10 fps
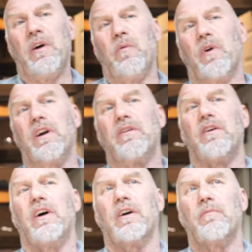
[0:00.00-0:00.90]
We're gonna
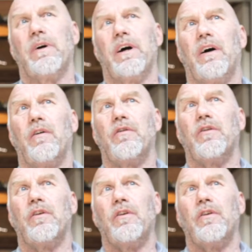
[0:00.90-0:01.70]
talk about